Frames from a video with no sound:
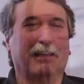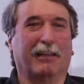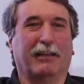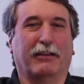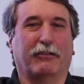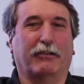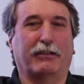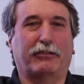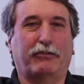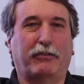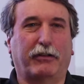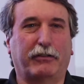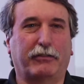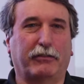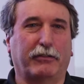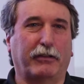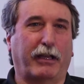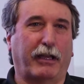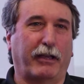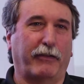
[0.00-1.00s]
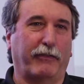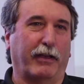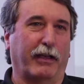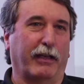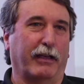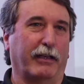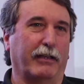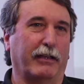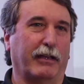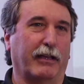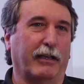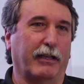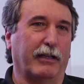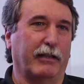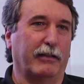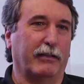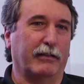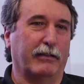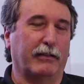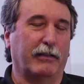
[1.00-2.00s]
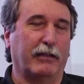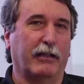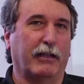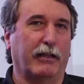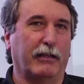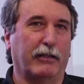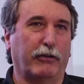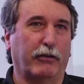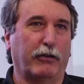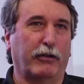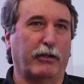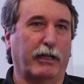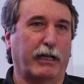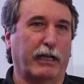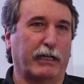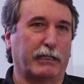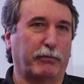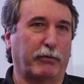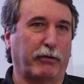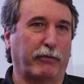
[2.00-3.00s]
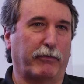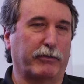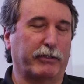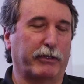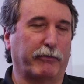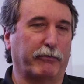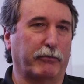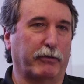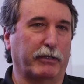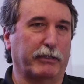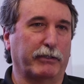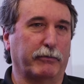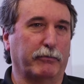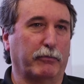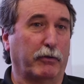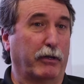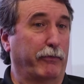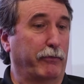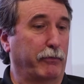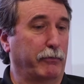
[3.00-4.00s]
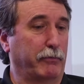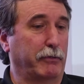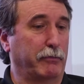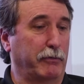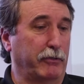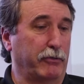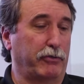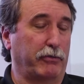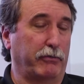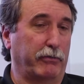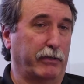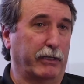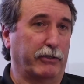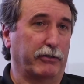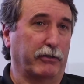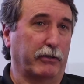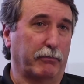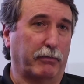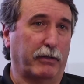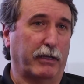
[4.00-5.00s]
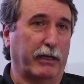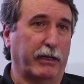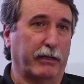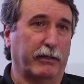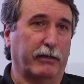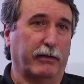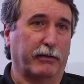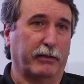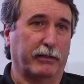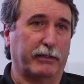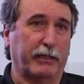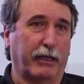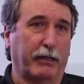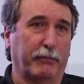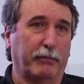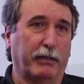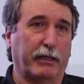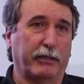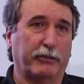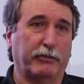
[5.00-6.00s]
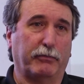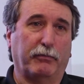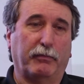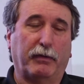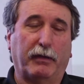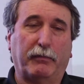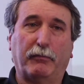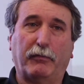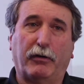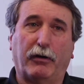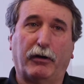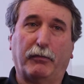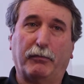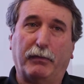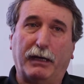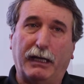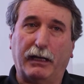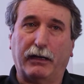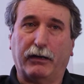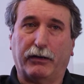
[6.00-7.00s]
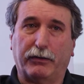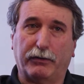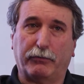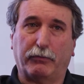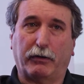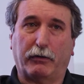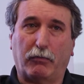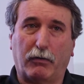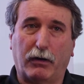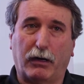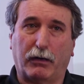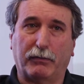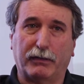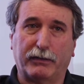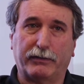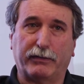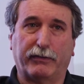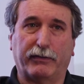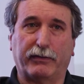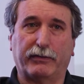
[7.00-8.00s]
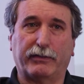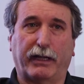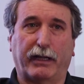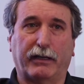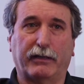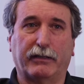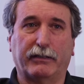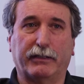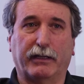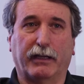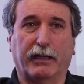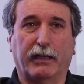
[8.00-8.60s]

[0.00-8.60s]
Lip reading: Well, it's critical to have a NERC expert for several reasons. One of them is to ensure that you're compliant all the time and that you are meeting all the requirements of the standards.